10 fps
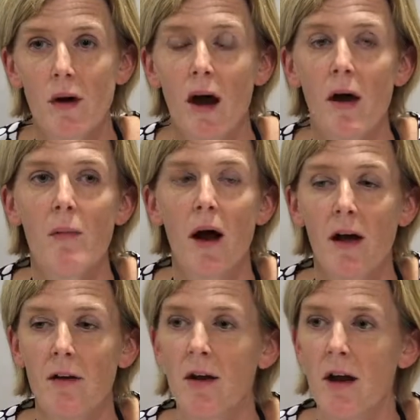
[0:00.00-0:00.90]

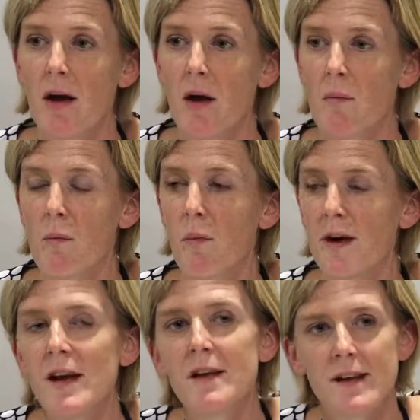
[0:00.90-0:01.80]
And we
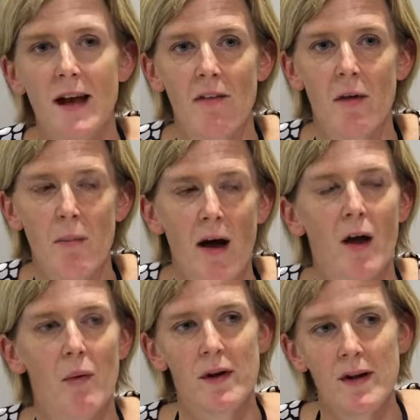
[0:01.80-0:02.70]
need to get them
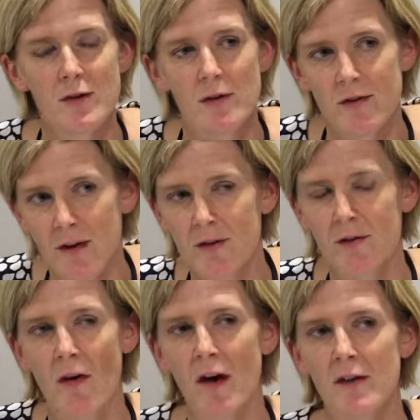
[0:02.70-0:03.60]
back. We need to
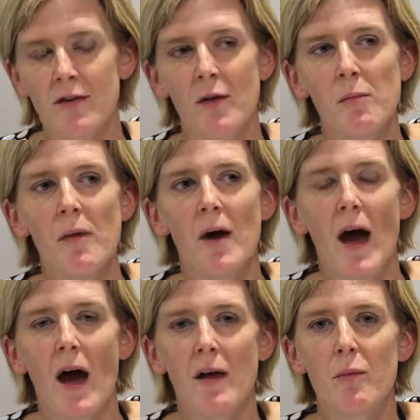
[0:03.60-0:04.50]
incentivize them,
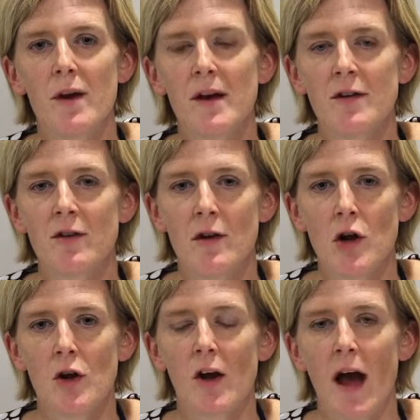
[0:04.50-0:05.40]
and we need to
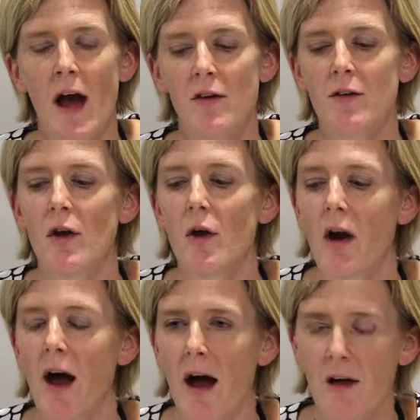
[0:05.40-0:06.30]
look at
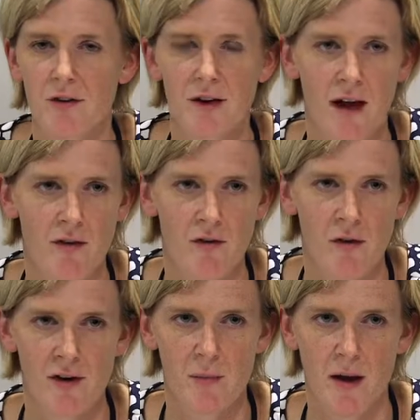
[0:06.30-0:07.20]
how to get the
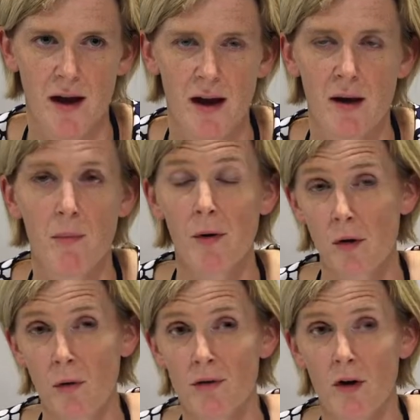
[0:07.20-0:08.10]
funding back in, but
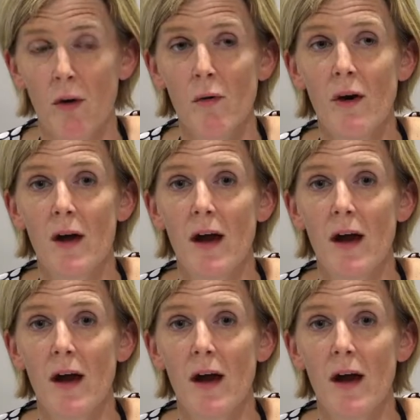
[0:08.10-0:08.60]
also